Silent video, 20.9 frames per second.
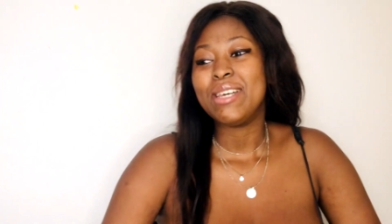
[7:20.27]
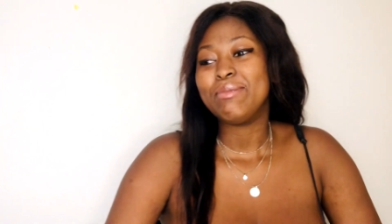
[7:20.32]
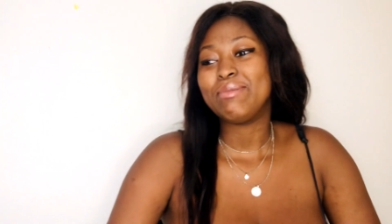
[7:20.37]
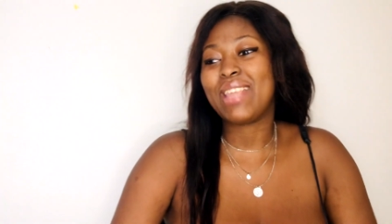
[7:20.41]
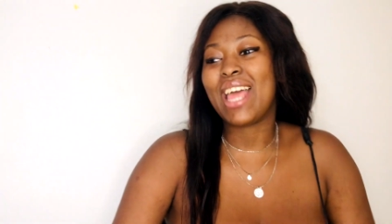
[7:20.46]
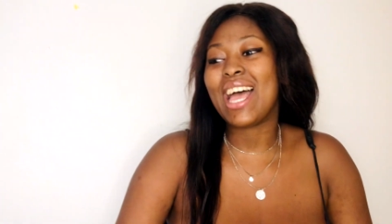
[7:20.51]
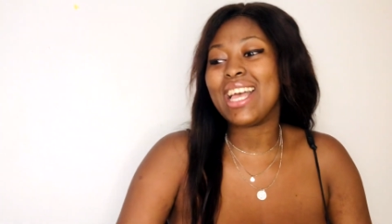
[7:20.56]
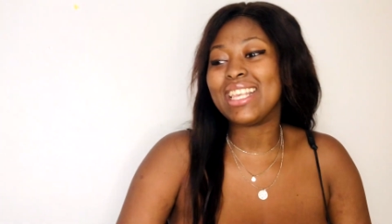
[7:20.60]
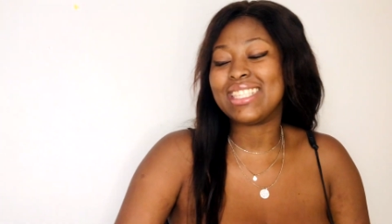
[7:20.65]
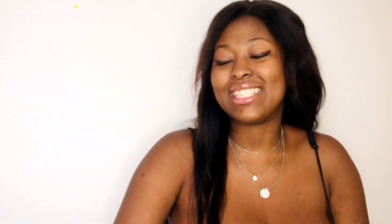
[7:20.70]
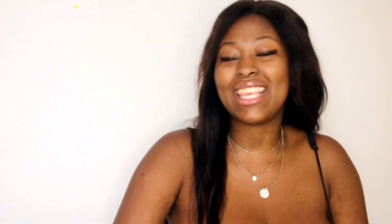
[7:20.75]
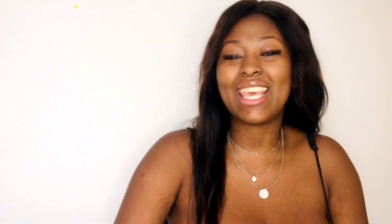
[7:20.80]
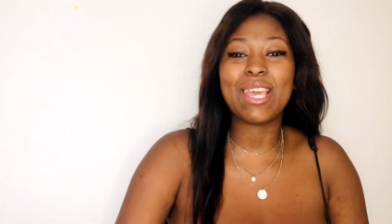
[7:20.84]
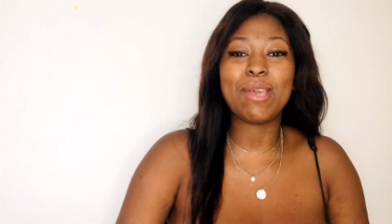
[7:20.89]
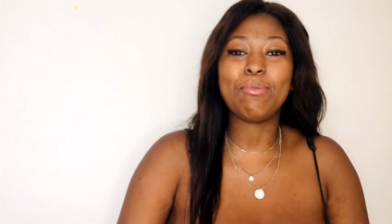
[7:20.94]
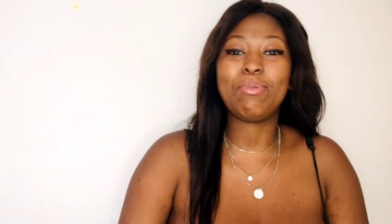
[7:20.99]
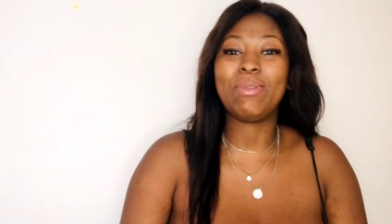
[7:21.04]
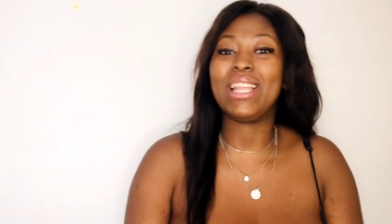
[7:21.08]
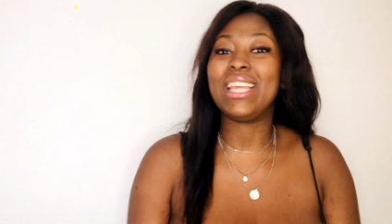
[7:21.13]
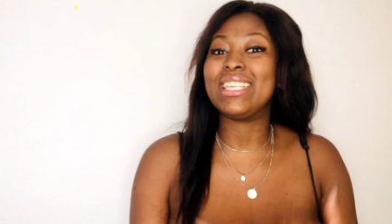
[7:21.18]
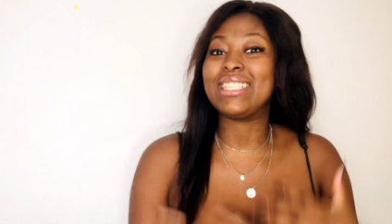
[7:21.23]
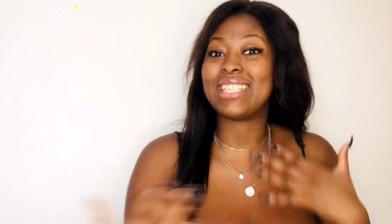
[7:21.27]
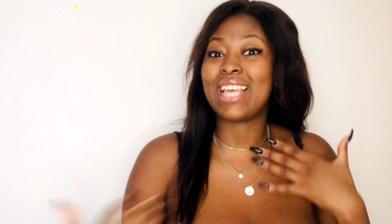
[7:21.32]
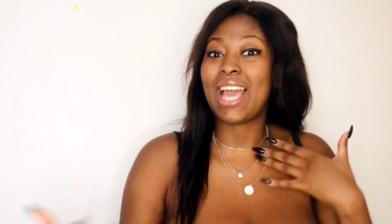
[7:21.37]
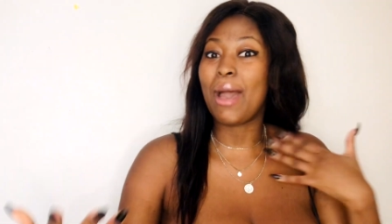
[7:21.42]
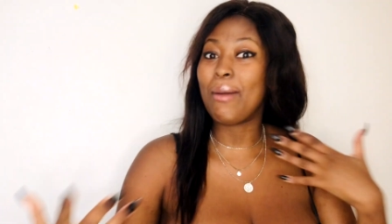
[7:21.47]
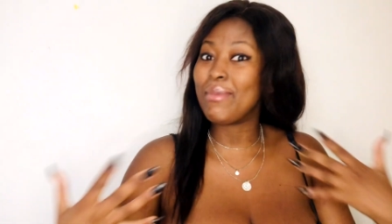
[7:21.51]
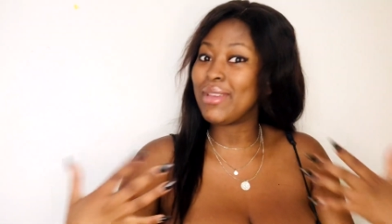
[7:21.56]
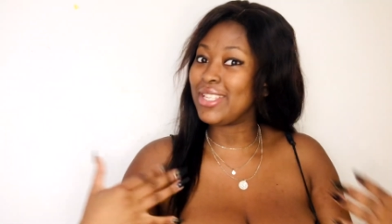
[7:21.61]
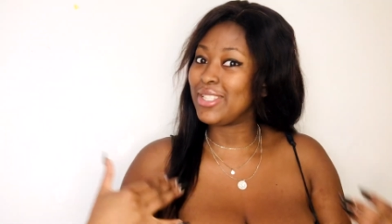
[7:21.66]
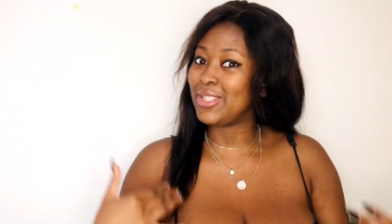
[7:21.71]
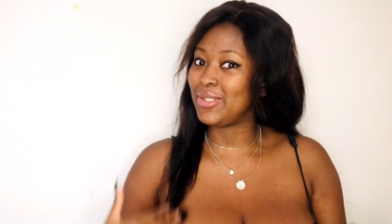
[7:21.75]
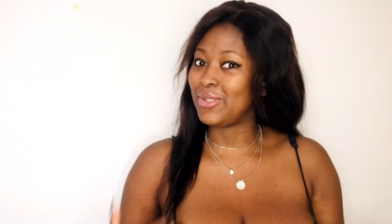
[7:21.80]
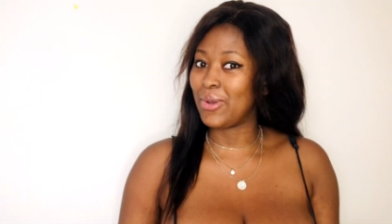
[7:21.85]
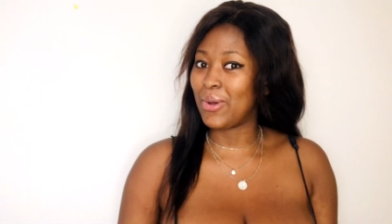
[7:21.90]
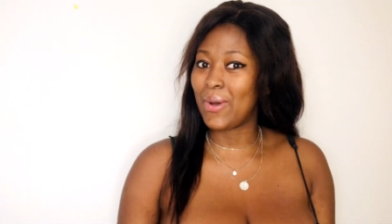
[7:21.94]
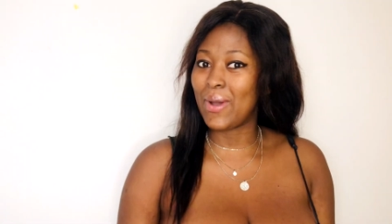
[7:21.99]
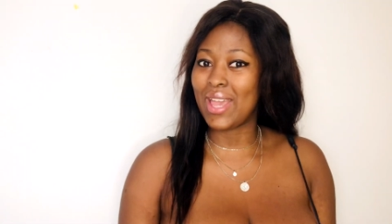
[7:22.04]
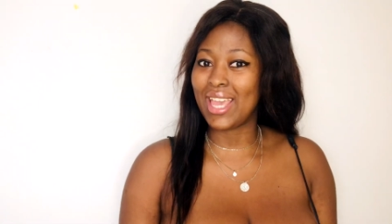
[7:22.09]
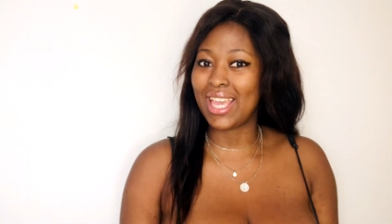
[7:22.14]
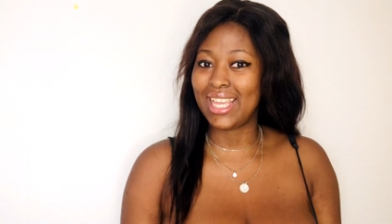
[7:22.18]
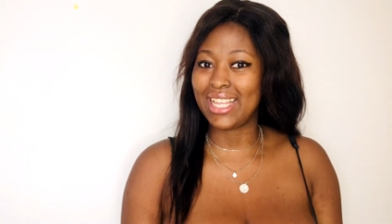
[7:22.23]
Dase, please come and
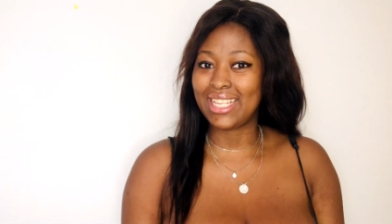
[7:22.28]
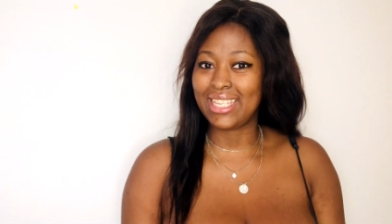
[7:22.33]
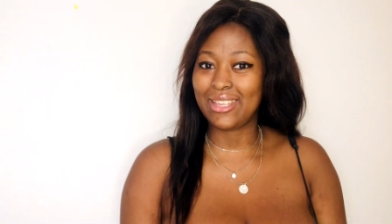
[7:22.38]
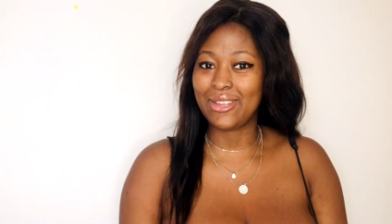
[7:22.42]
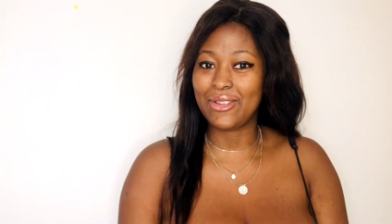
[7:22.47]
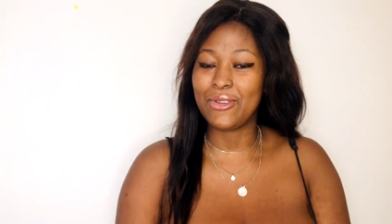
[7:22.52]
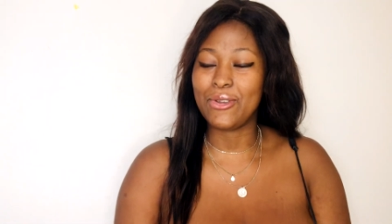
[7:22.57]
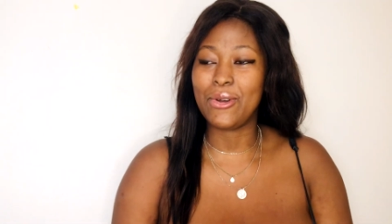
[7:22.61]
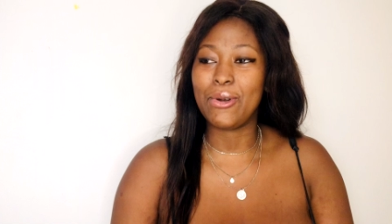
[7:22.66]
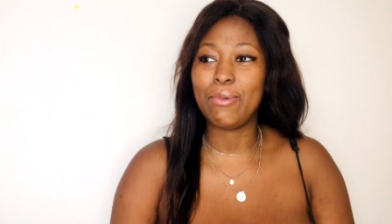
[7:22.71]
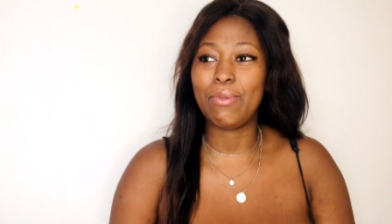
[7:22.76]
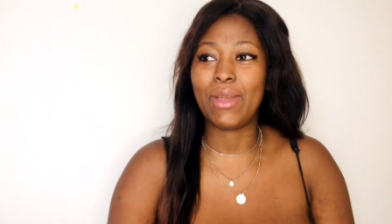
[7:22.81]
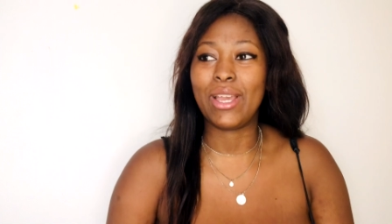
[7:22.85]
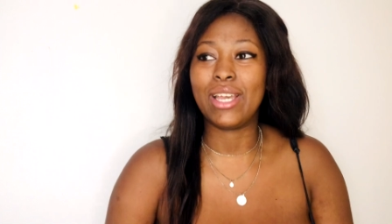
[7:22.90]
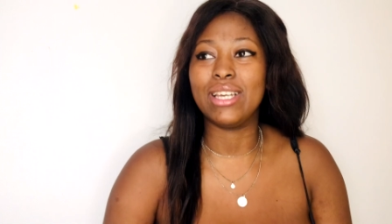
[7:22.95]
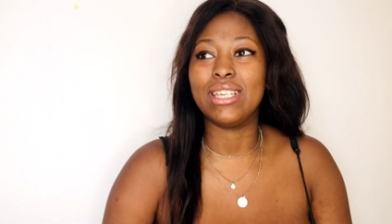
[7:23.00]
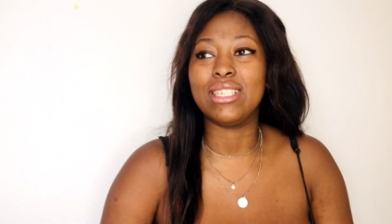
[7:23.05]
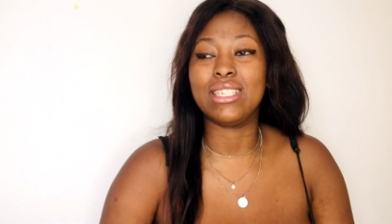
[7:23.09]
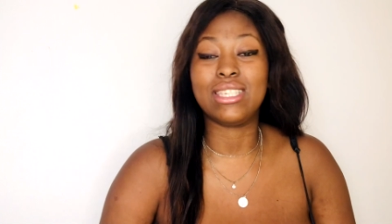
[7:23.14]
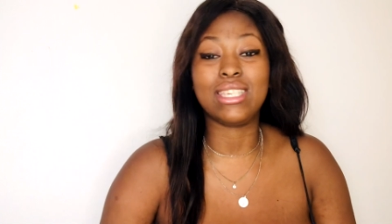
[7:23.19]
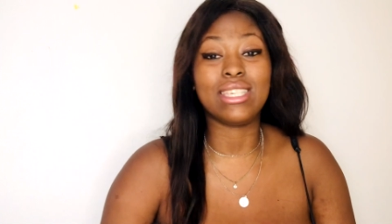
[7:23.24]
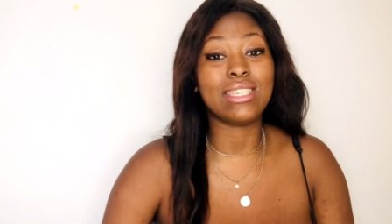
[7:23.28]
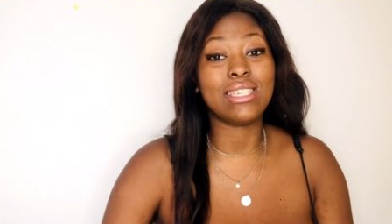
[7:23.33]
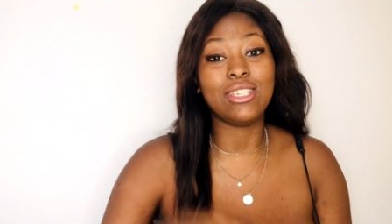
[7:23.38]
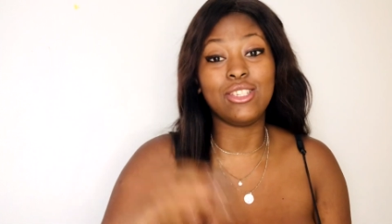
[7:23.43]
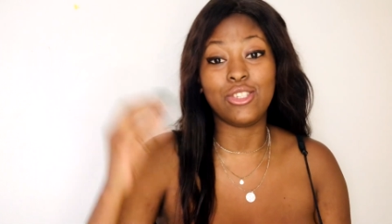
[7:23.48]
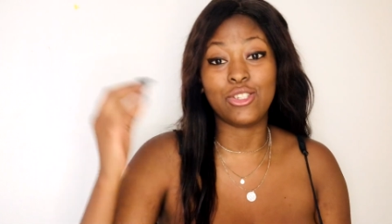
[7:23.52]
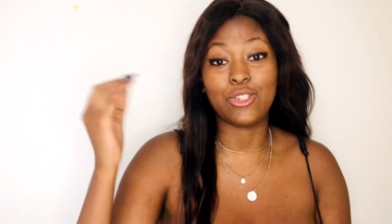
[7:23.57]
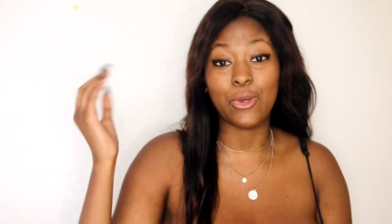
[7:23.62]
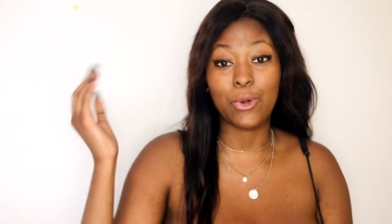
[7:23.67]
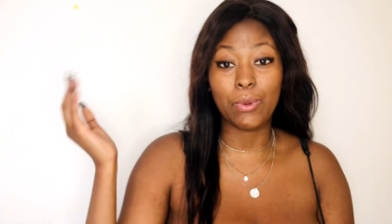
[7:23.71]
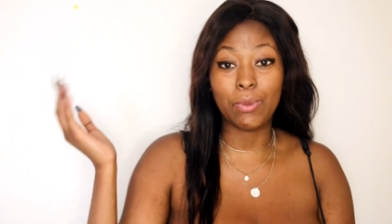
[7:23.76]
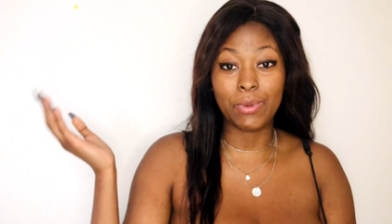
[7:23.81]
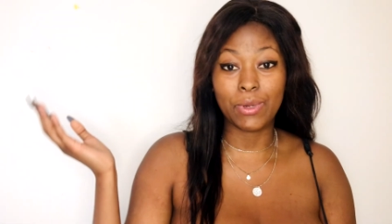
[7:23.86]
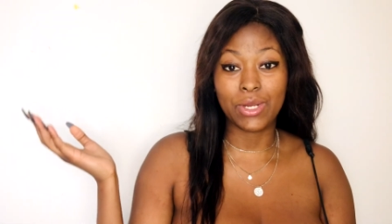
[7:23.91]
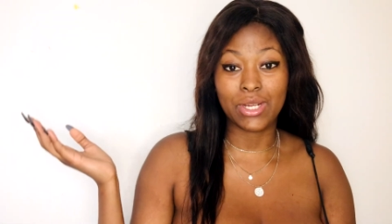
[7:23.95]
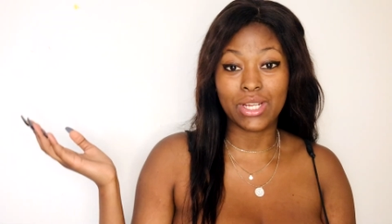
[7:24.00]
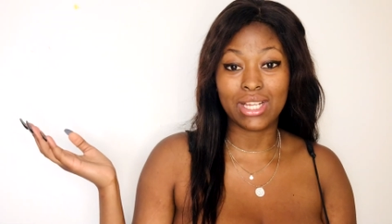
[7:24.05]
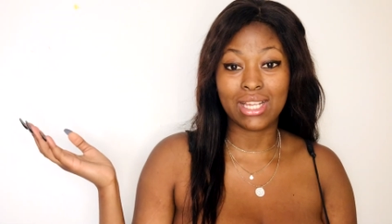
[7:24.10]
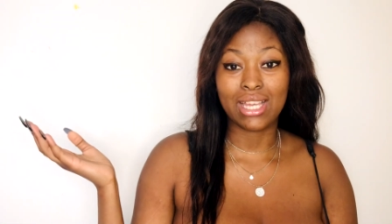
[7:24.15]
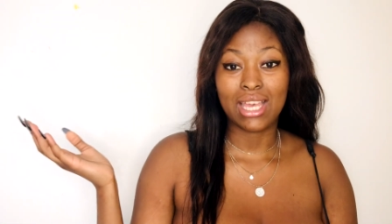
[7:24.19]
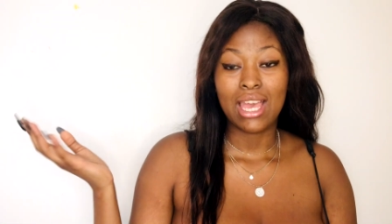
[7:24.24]
join, you know, because she's in Joburg